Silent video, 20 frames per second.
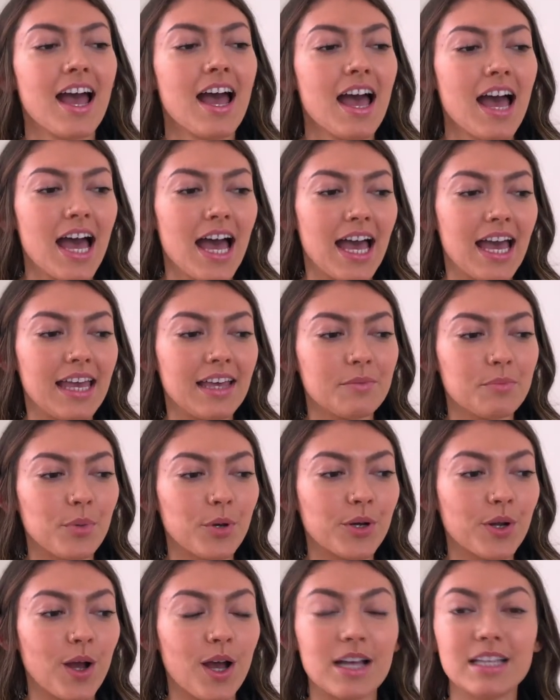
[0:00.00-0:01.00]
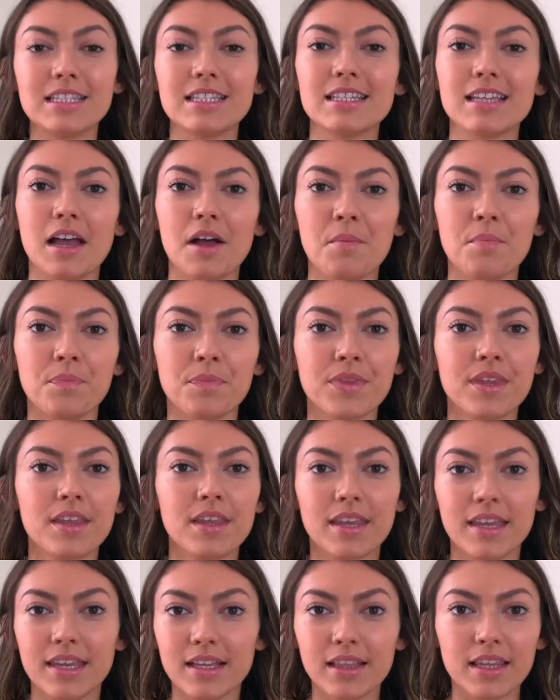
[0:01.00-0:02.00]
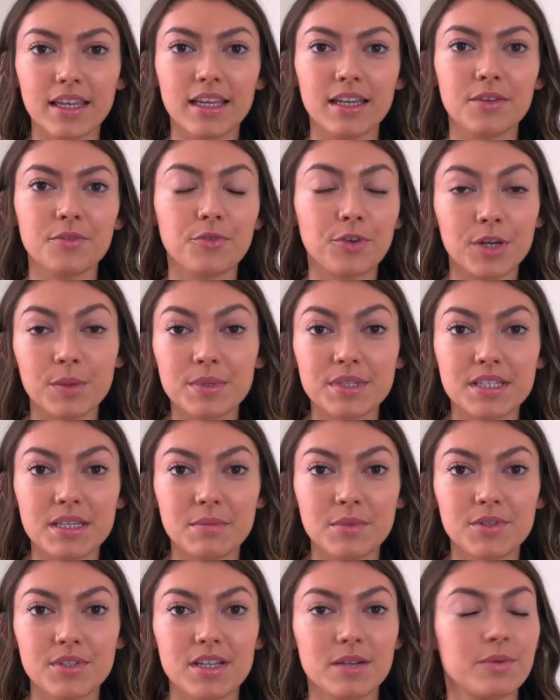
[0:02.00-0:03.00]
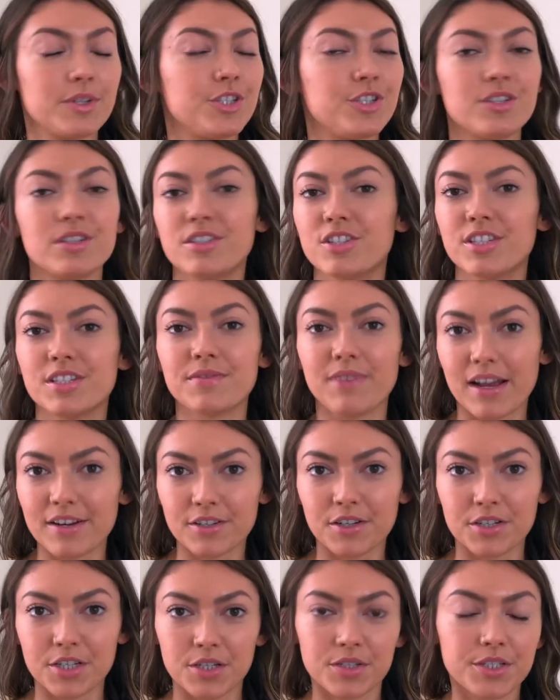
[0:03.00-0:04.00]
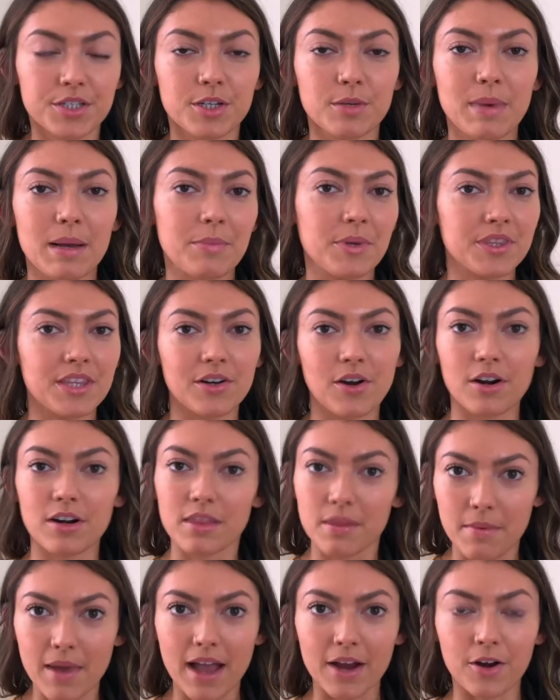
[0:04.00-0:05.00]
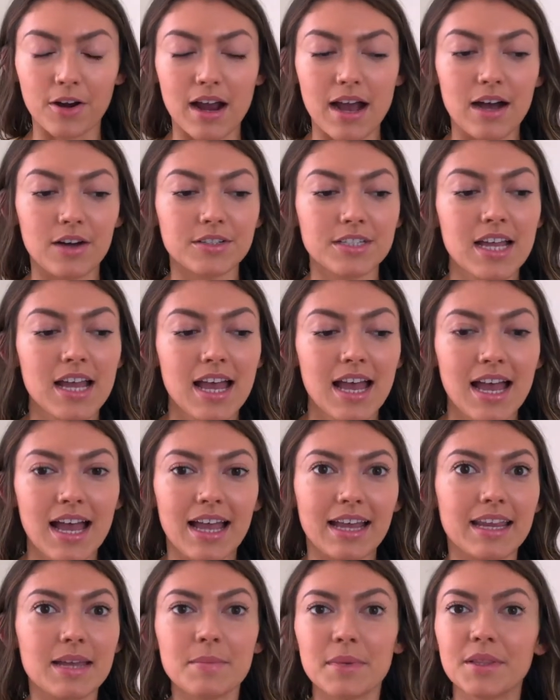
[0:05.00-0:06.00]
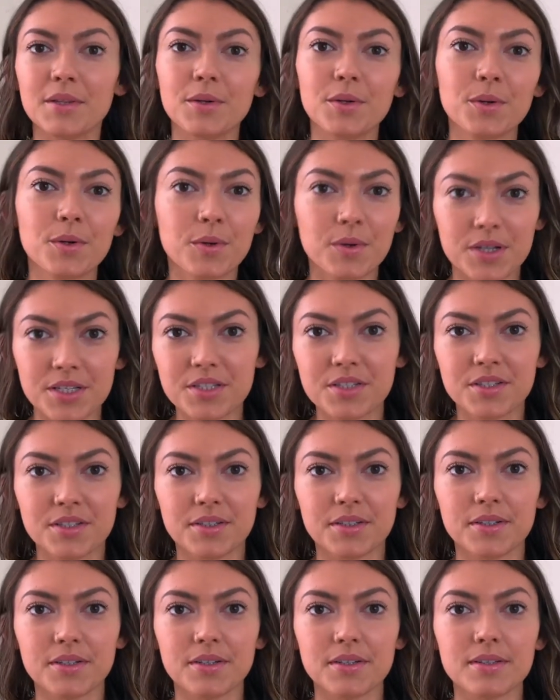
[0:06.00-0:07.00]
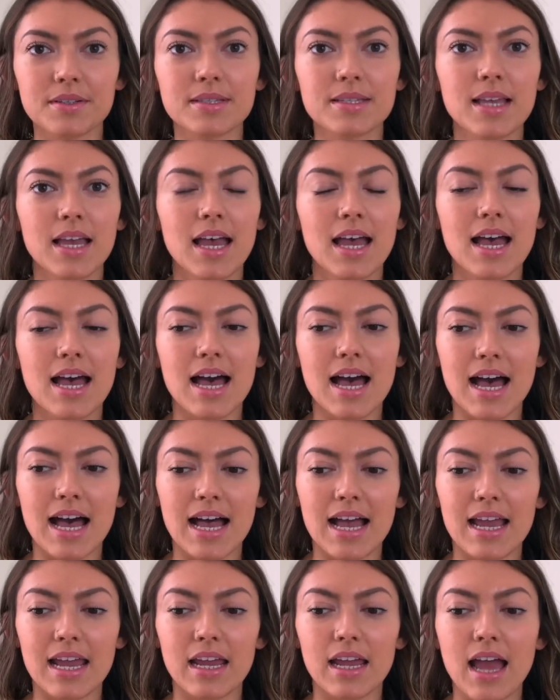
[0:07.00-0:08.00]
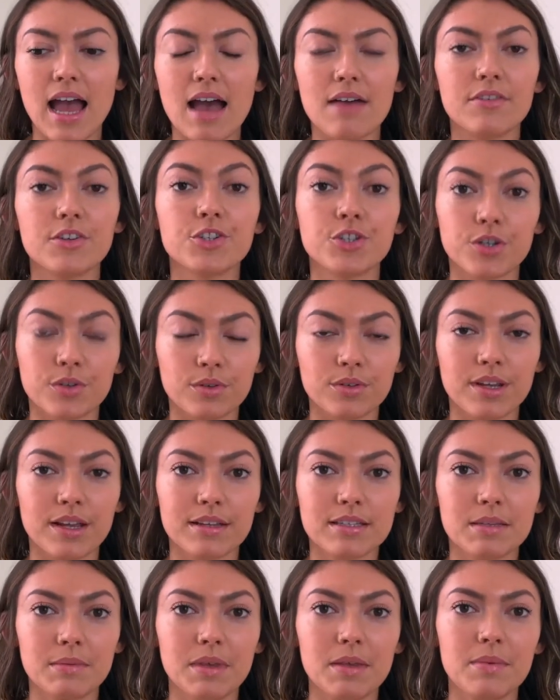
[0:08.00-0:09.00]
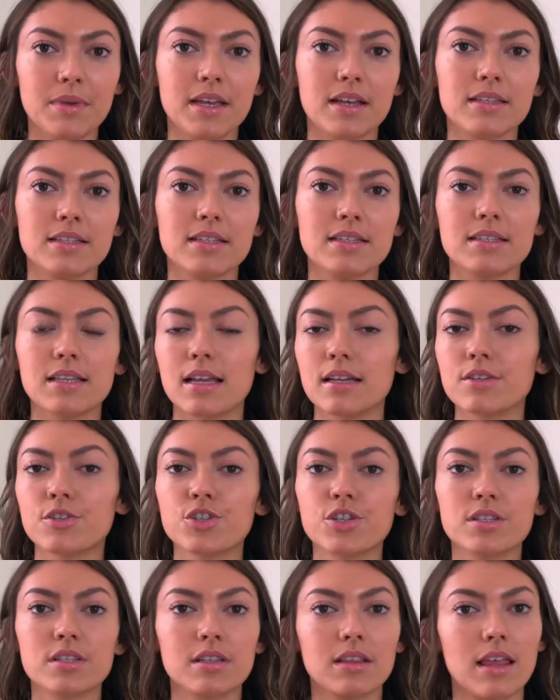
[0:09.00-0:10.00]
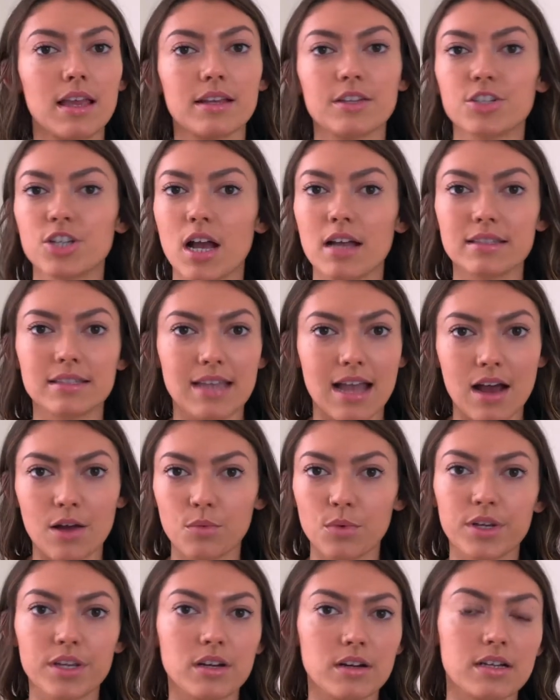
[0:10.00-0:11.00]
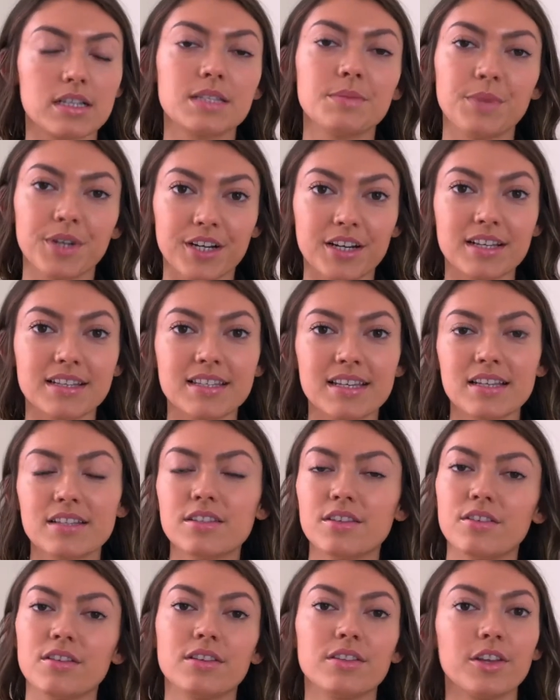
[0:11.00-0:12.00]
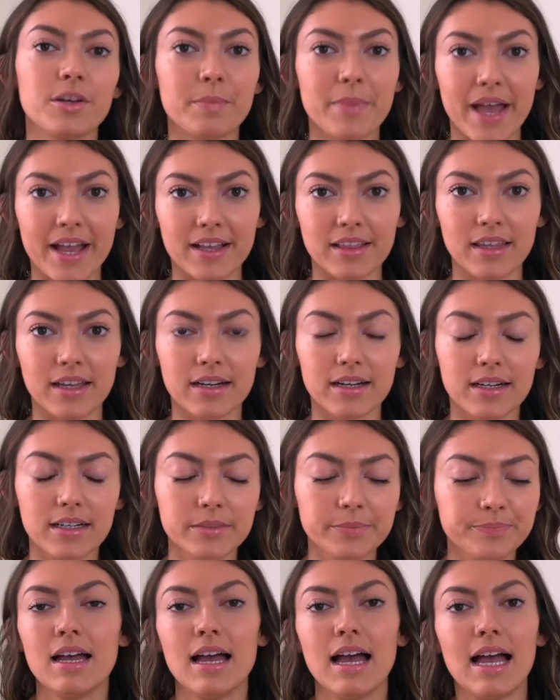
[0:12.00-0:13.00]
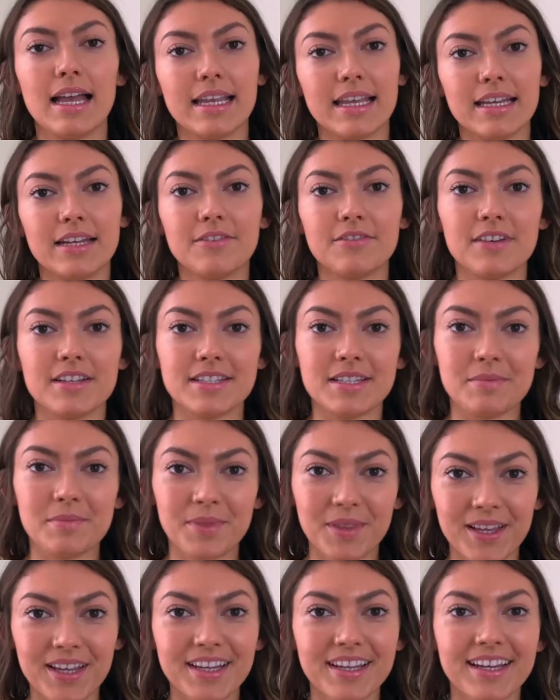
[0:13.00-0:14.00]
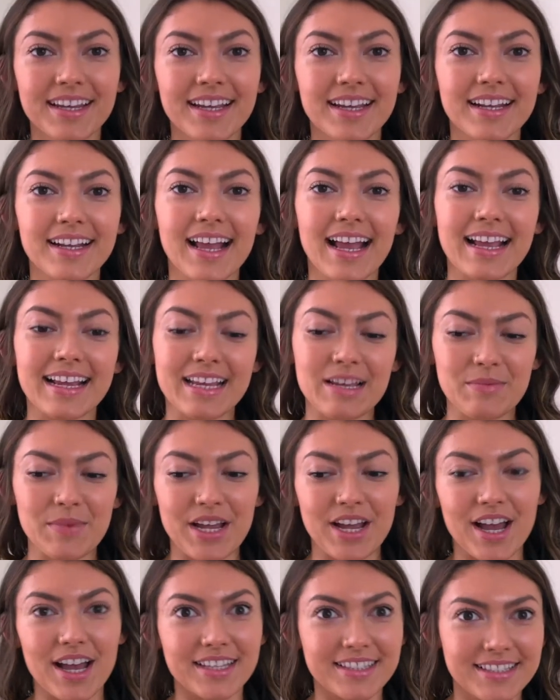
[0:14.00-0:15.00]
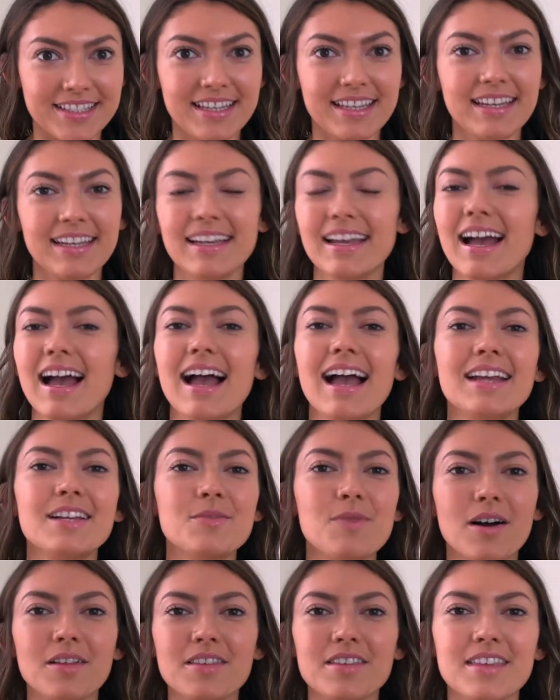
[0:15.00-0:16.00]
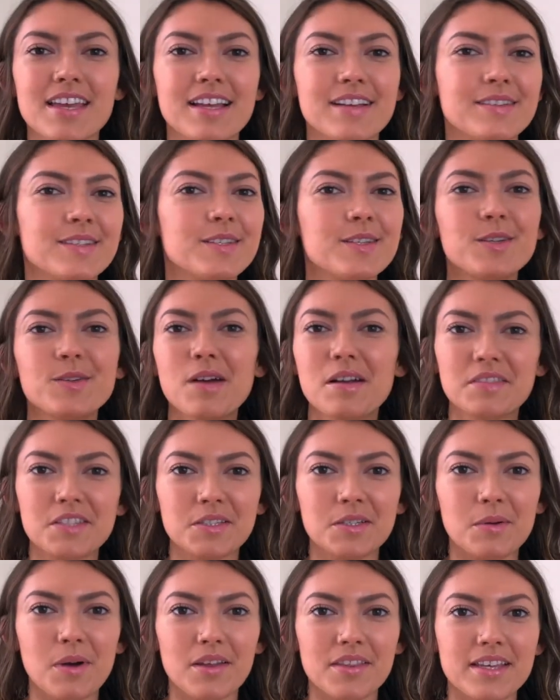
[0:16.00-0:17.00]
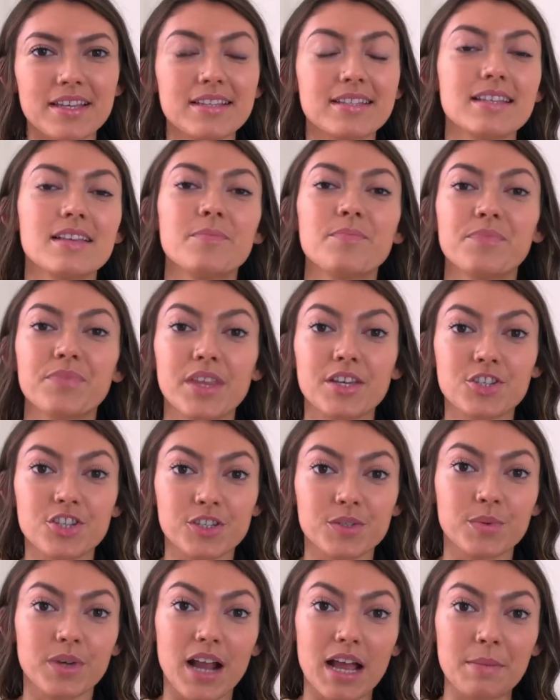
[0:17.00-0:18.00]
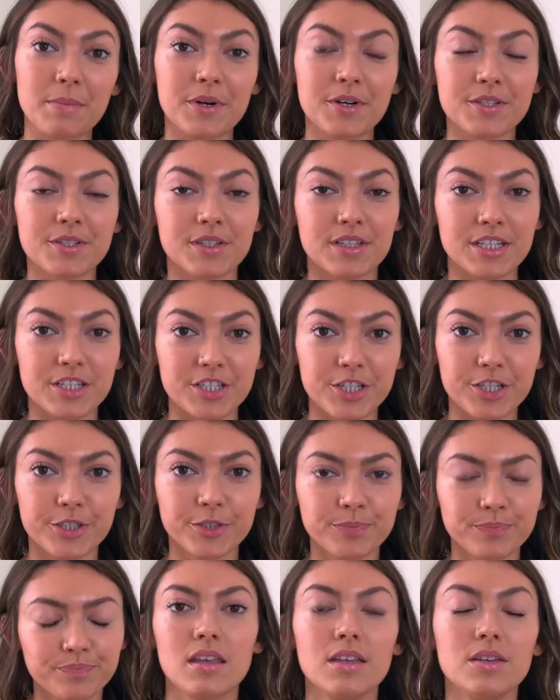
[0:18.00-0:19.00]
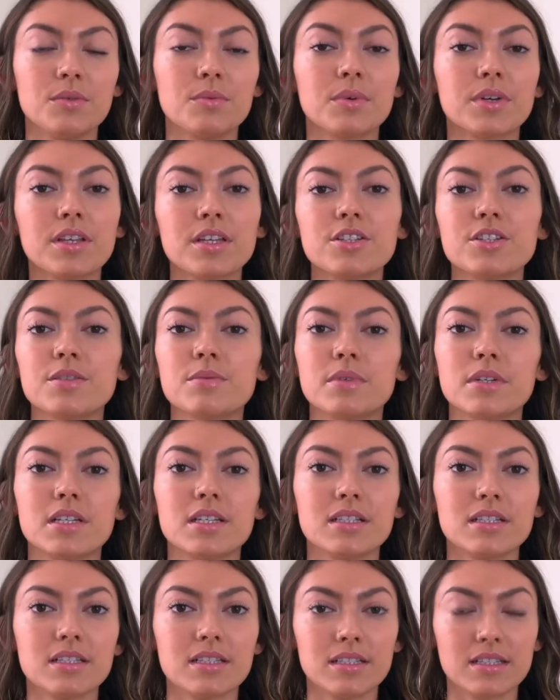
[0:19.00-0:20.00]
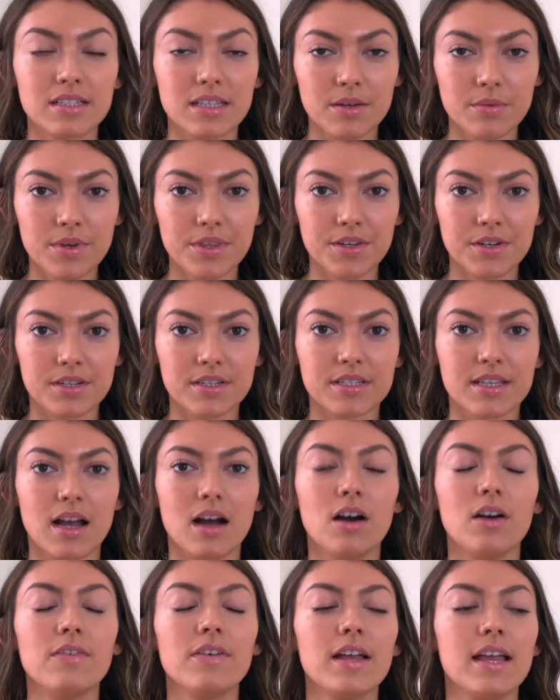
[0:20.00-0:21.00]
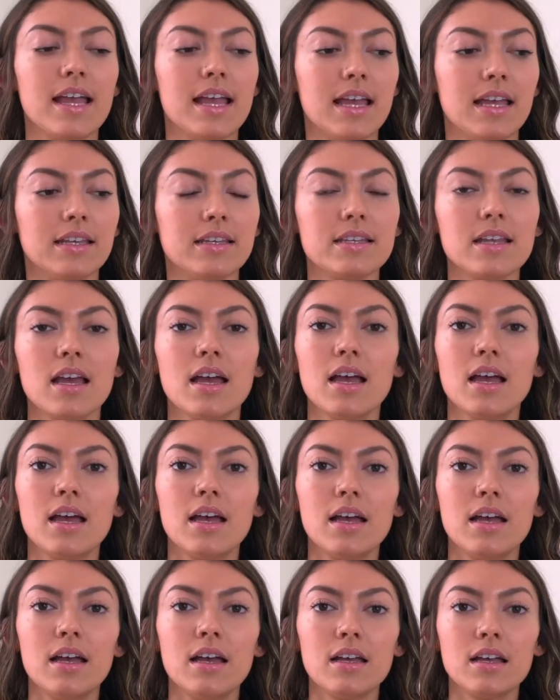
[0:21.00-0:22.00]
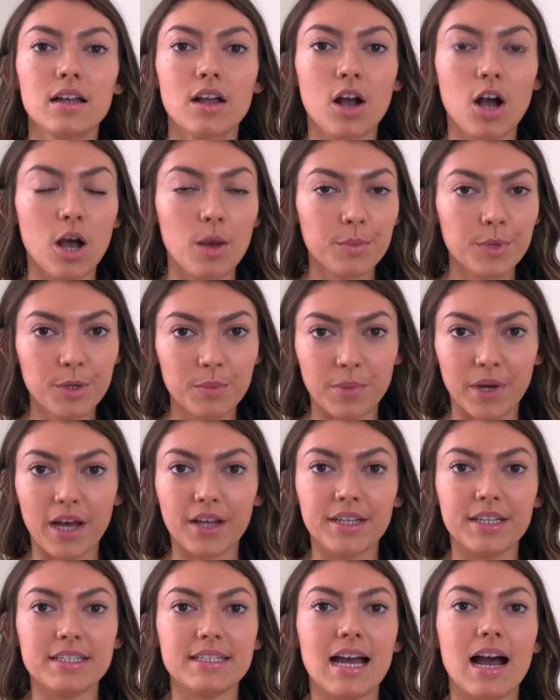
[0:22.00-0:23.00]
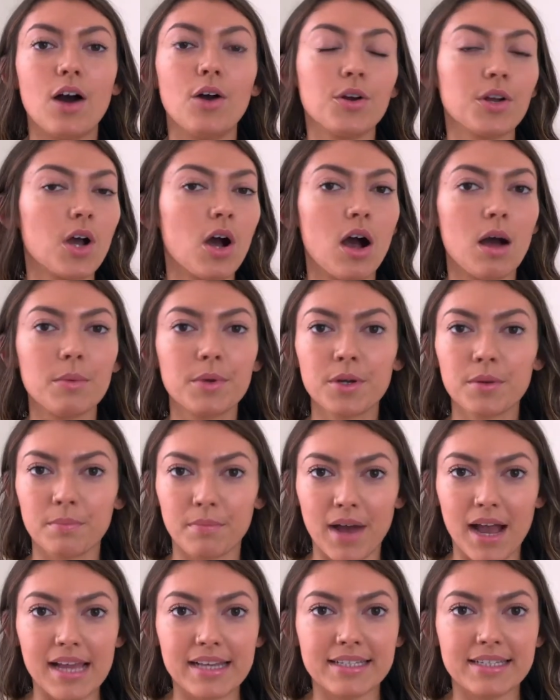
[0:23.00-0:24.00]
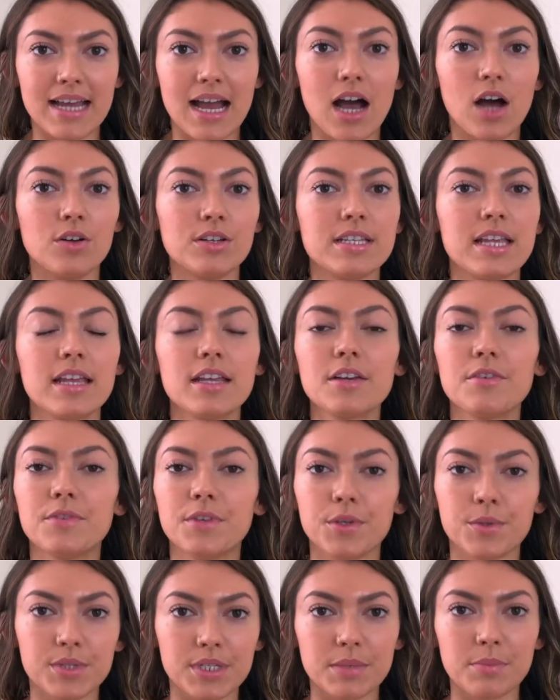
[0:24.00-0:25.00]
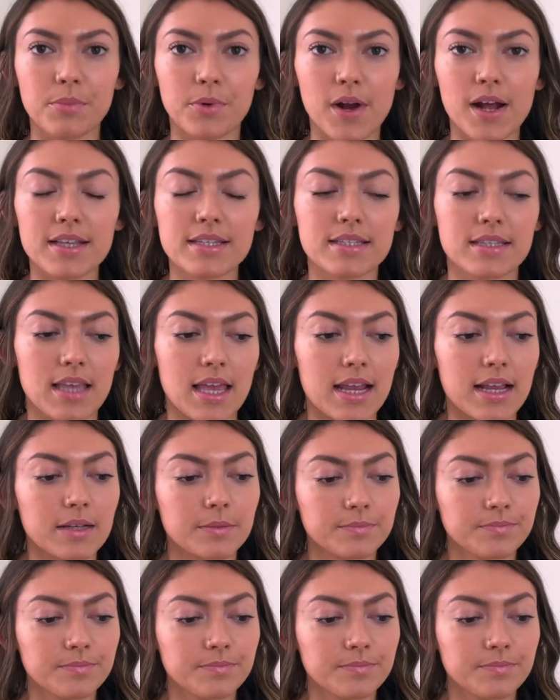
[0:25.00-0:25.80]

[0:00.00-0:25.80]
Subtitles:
I put on some healing frequency music, which you can just find on YouTube. I put that on in the background. I get my little crystals. I have a journal next to me because it's nice just to like jot down what you're experiencing so you can look back later. I get a fuzzy blanket, I get my hot tea. I do all the things. You don't have to do all this. That's just what I personally do. And you really just want to sit with yourself and calm your body down, calm your mind down, take a few deep breaths, like